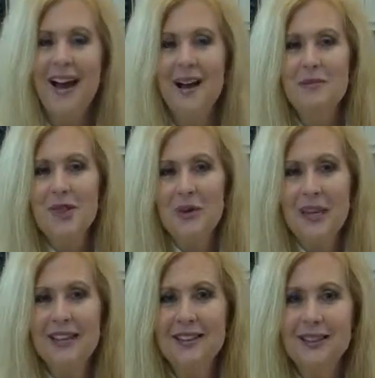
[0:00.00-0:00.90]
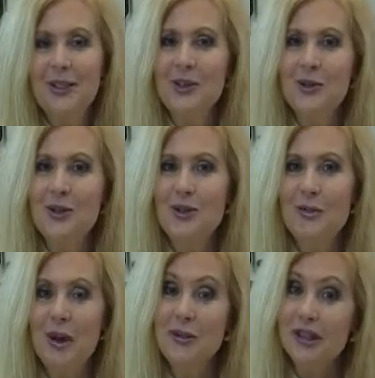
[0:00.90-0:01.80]
I'm Joni Hilton, your
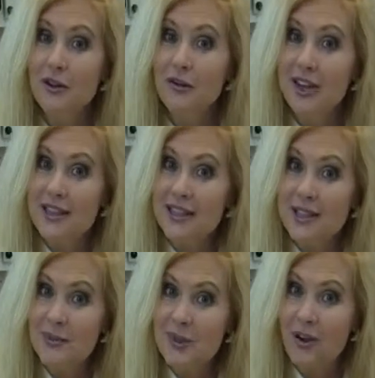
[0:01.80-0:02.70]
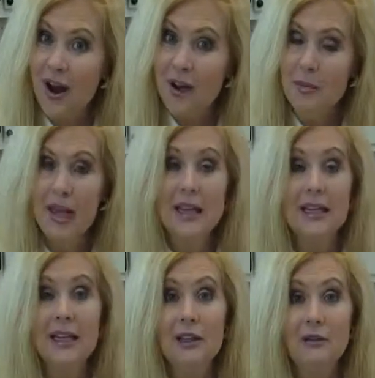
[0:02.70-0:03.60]
YouTube mom. Tell your friends to subscribe,
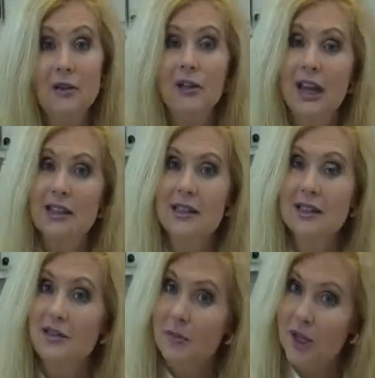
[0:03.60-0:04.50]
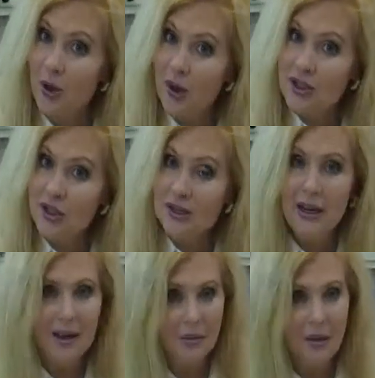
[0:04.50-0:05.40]
and if you'd like to leave me a
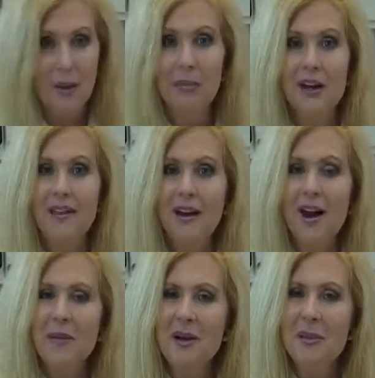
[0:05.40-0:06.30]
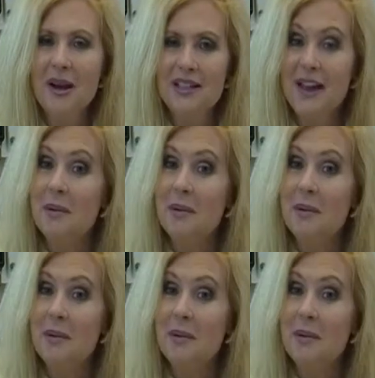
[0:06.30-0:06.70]
question, pop it in the comment box.